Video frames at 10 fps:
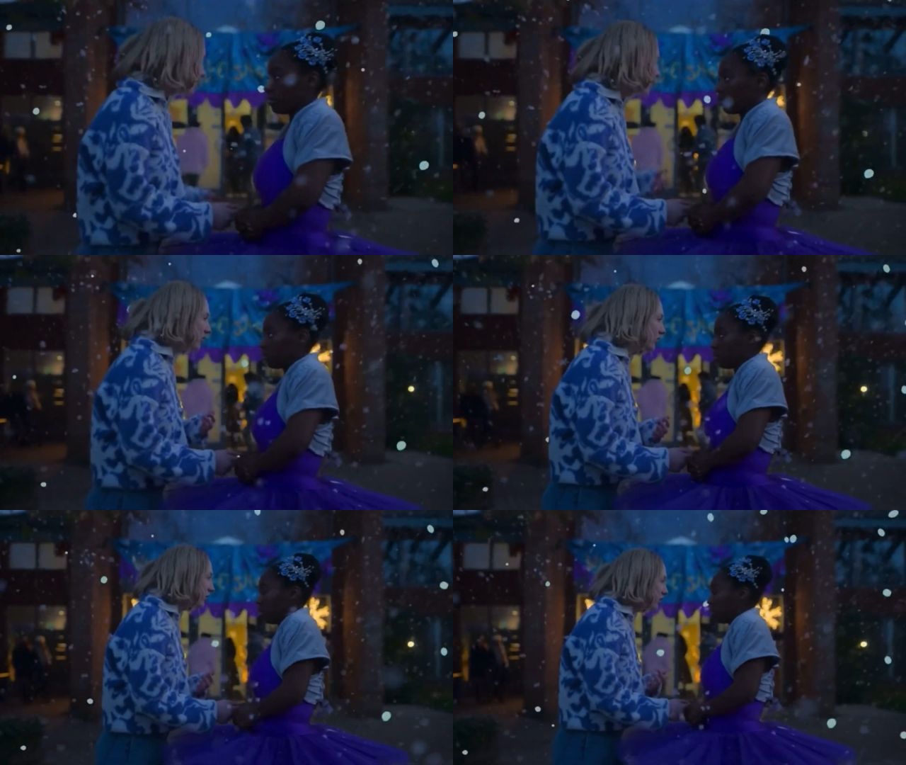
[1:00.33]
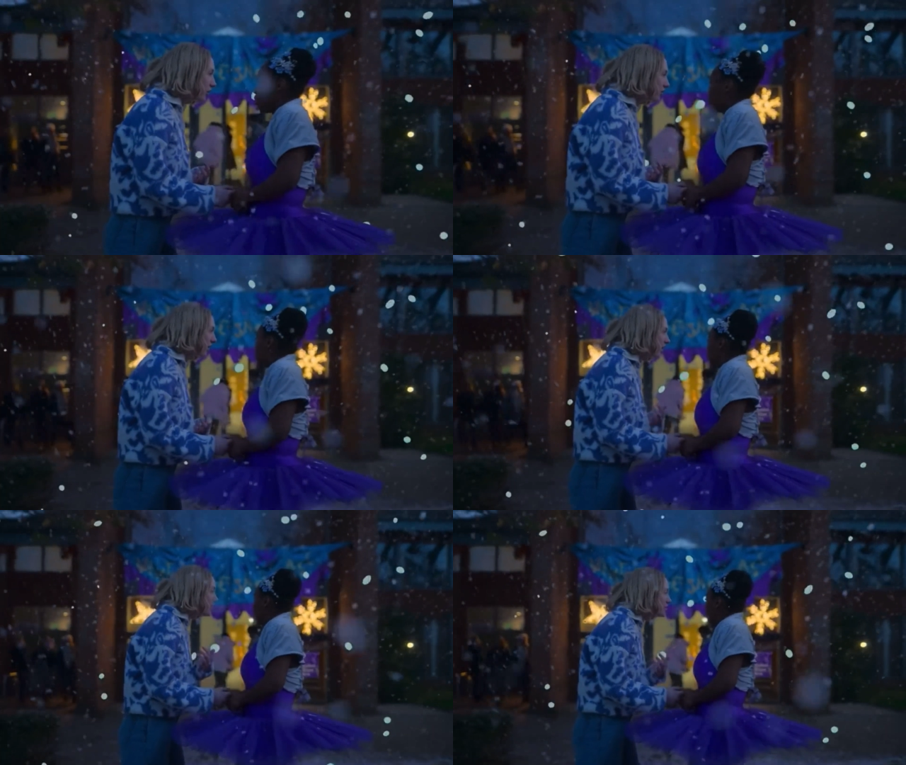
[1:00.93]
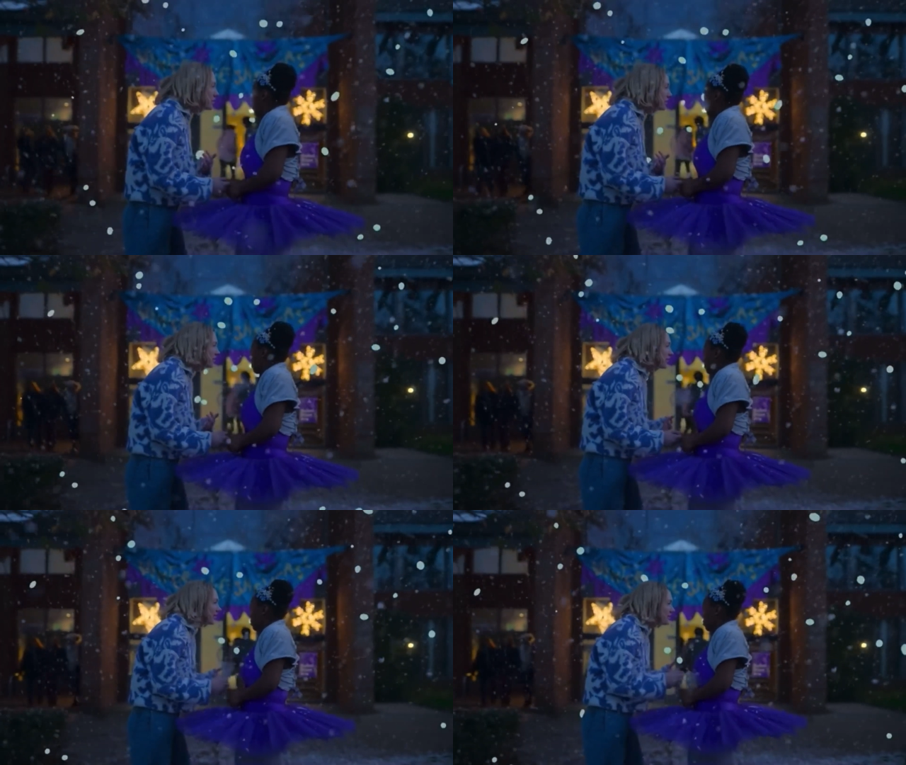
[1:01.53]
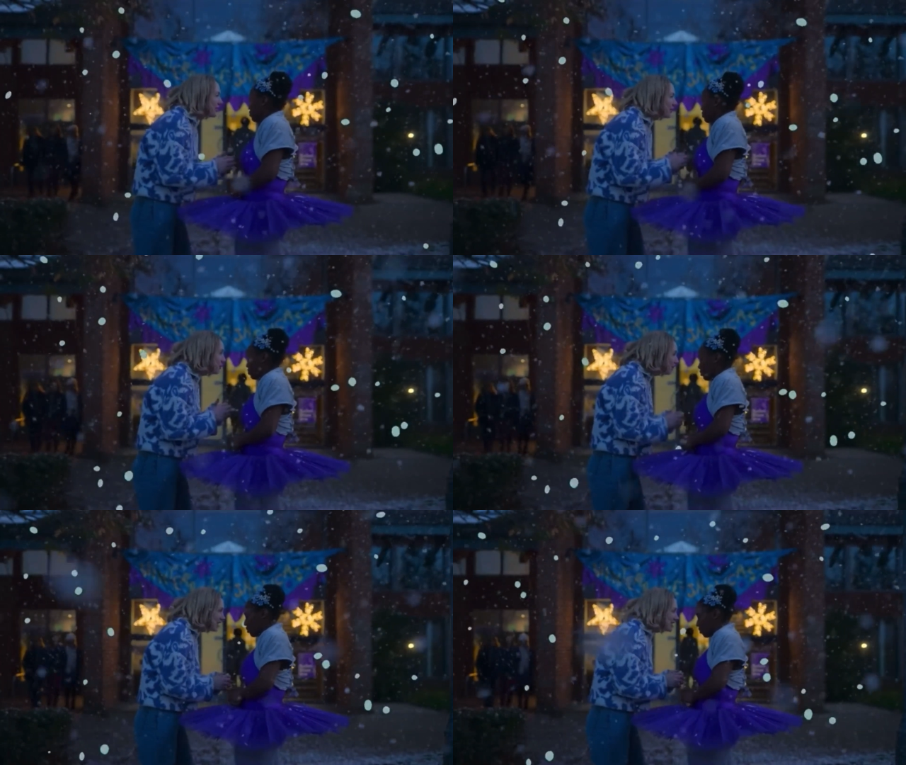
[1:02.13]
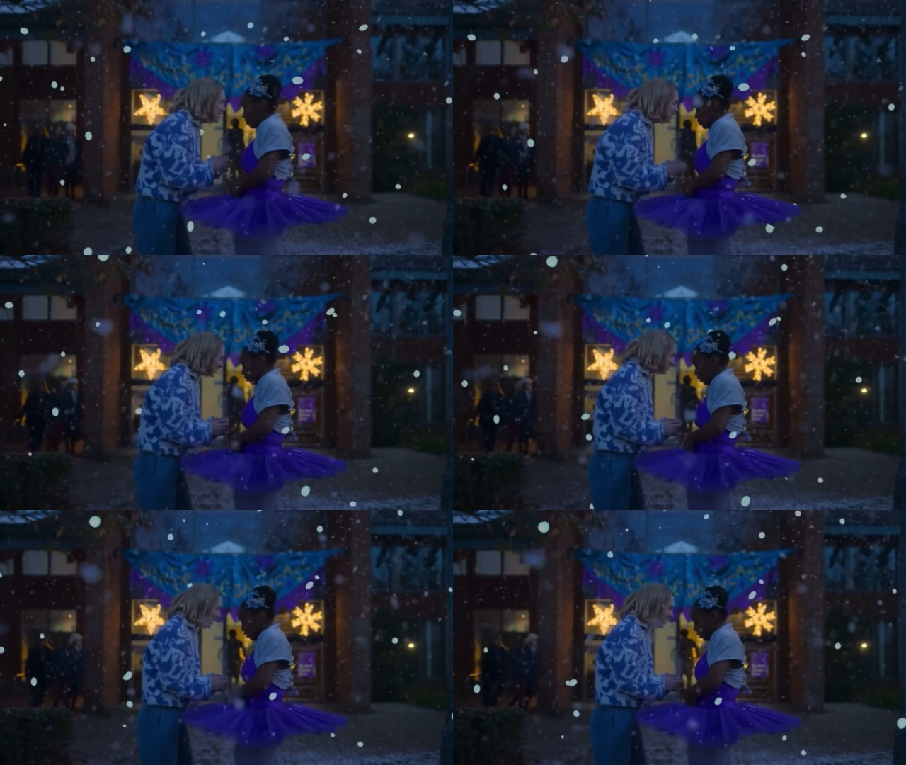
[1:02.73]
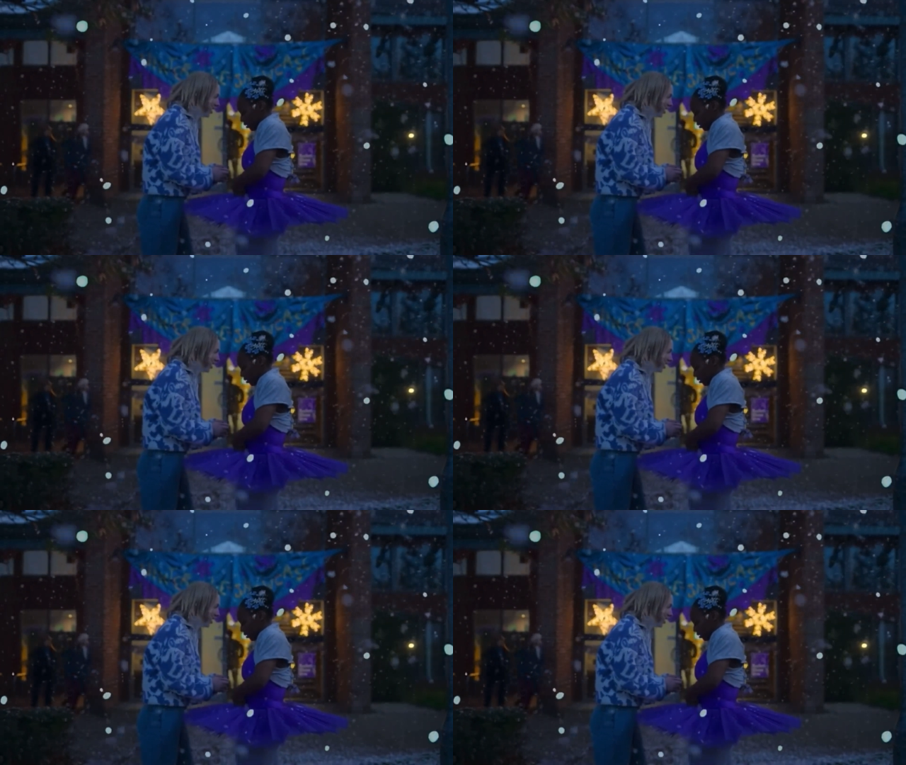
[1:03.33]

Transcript: No face is visible, so there are no lips to read.